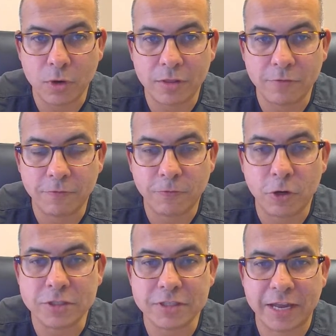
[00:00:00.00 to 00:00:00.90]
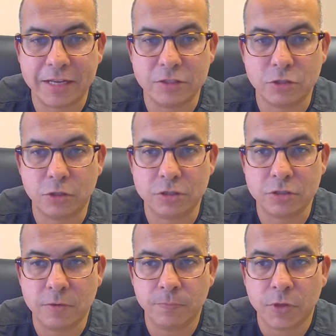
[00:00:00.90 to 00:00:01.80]
been one of the first
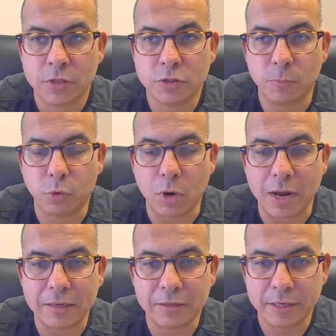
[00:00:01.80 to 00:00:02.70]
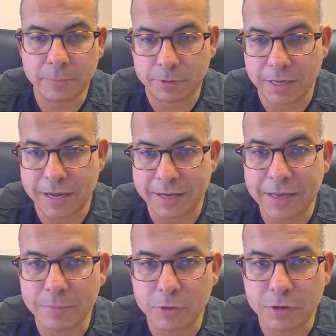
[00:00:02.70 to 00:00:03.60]
cancers to broadly
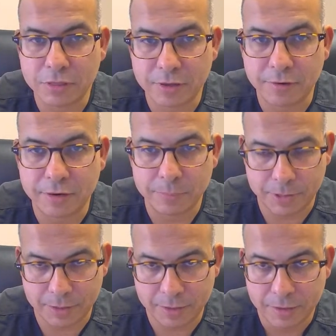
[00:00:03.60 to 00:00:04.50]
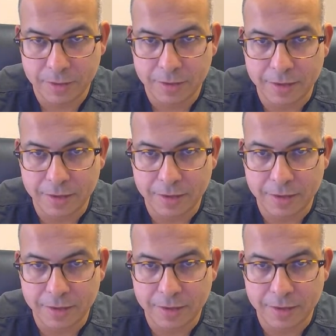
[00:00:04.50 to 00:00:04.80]
apply immunotherapy